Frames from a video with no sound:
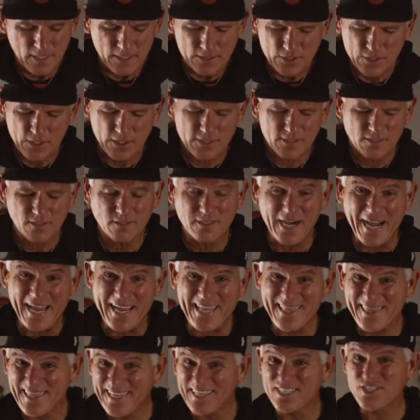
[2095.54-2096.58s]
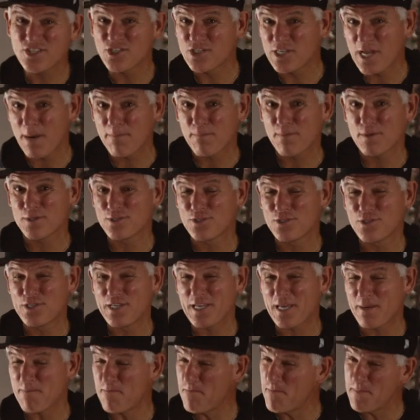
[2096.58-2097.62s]
just like these shepherds
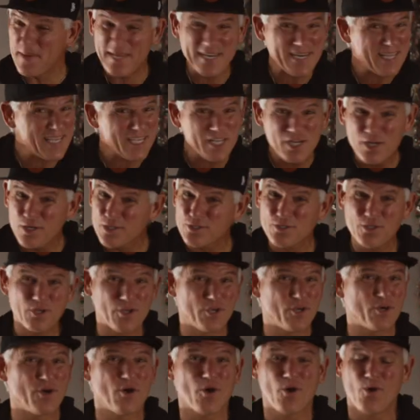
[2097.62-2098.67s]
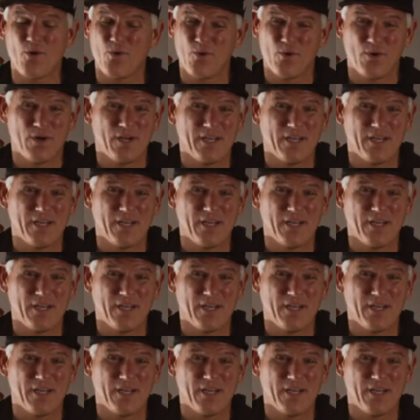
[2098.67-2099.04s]
did many years ago,